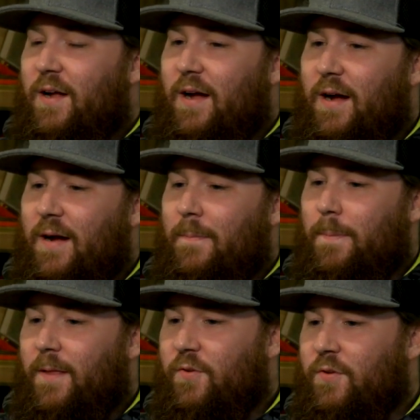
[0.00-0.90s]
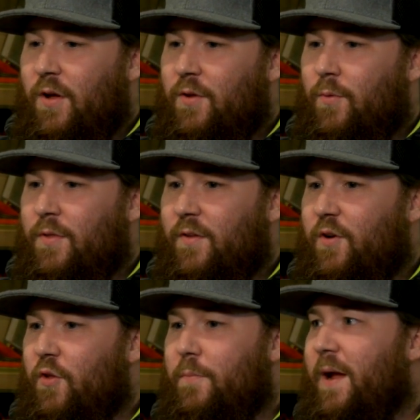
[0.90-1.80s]
Um, there's another one that's
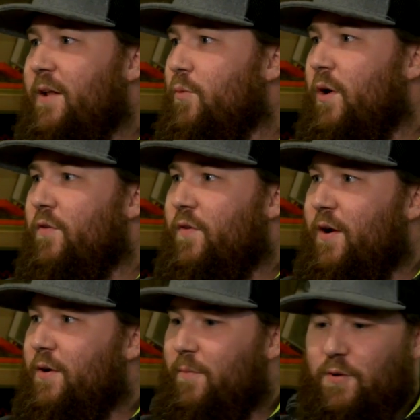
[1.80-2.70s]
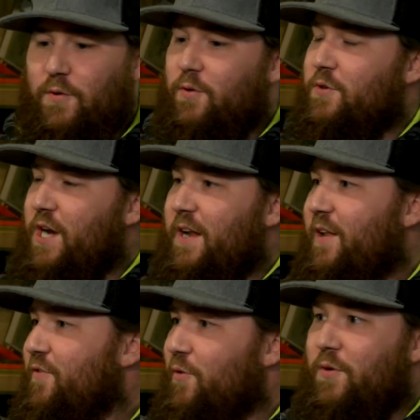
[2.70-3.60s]
called the Panda Welfare. Comes in a little
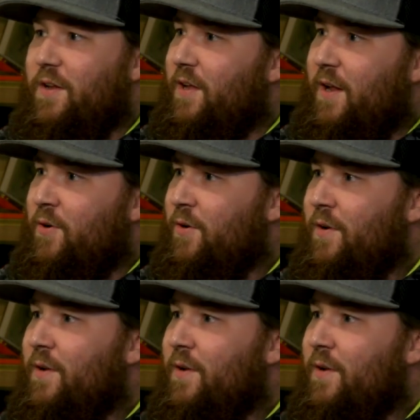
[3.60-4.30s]
Chinese food container.